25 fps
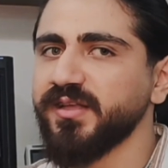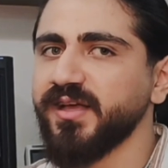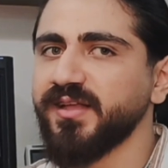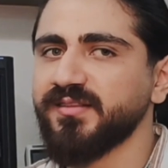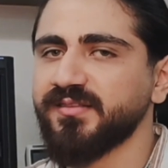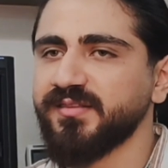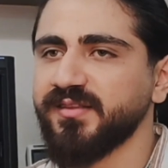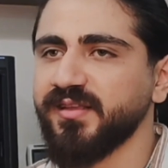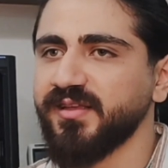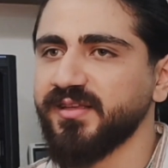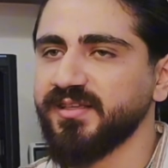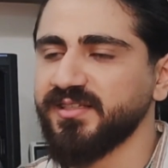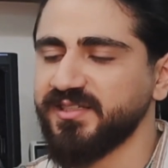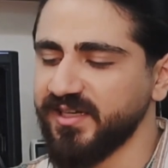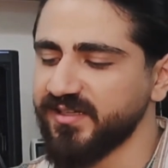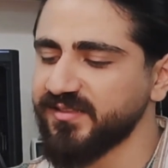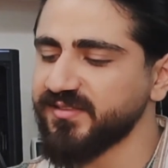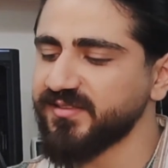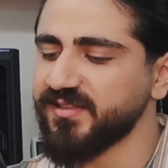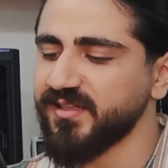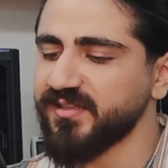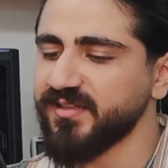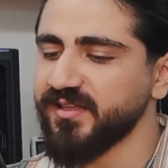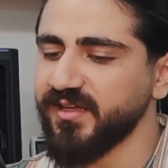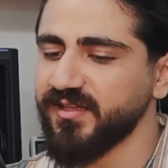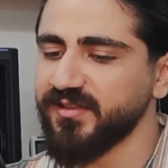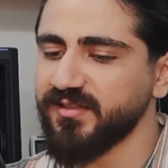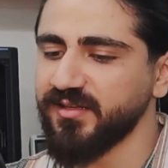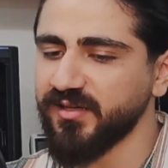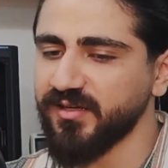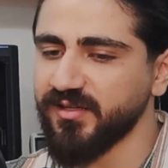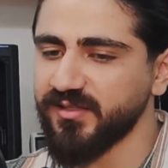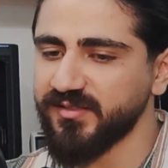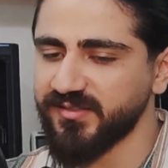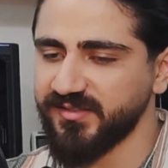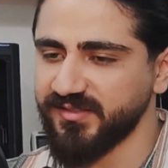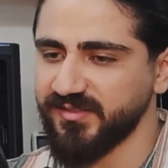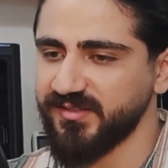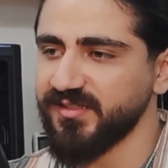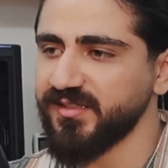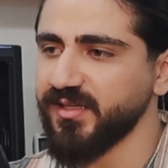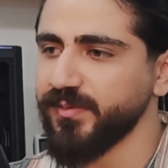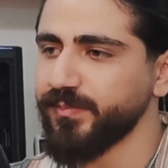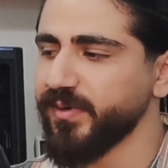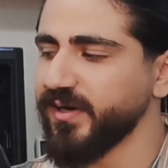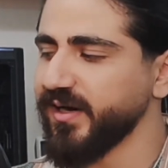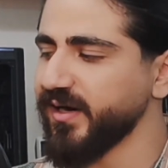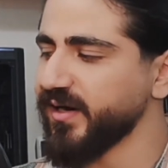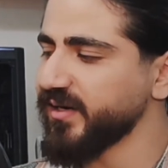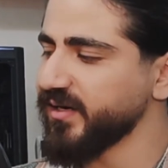that gets the data, see the
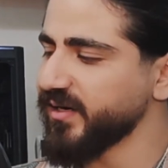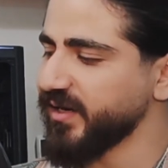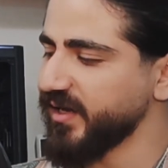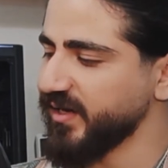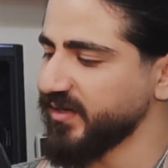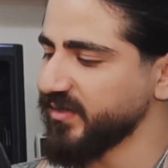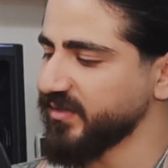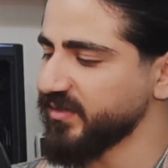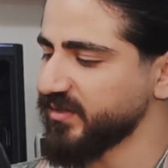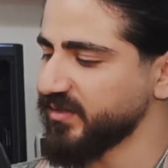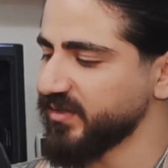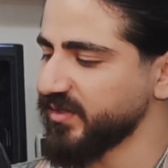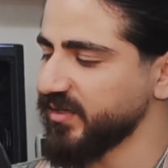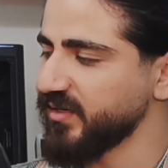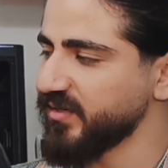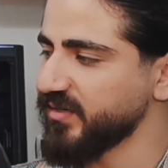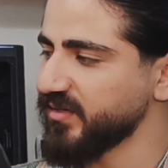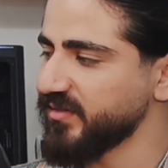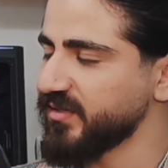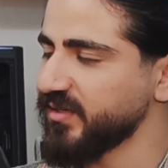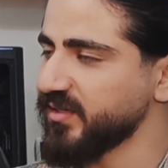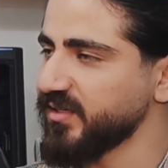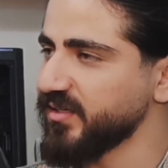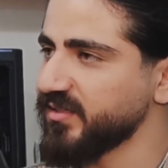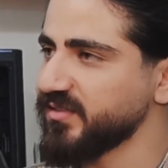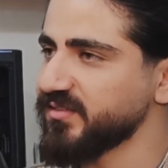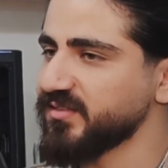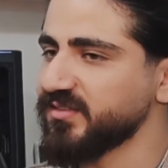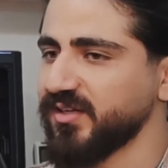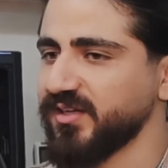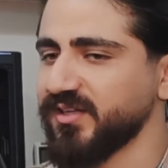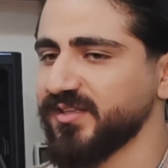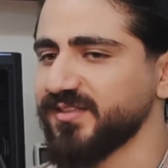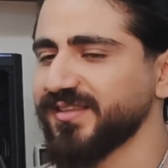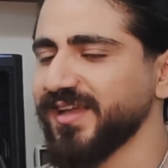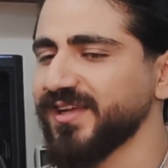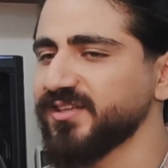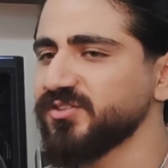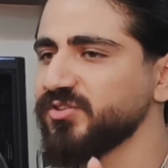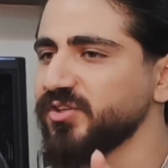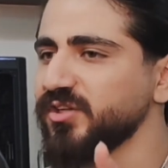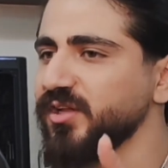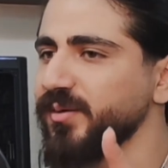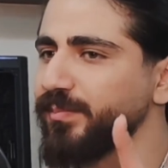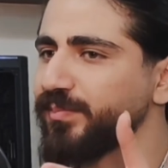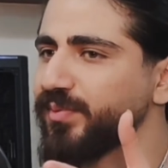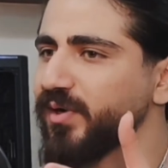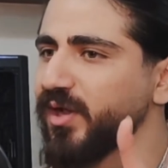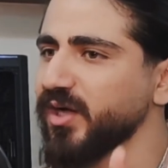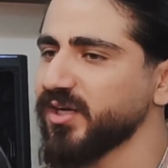pattern, and return a result. It's actually
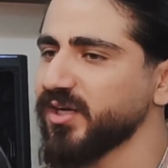a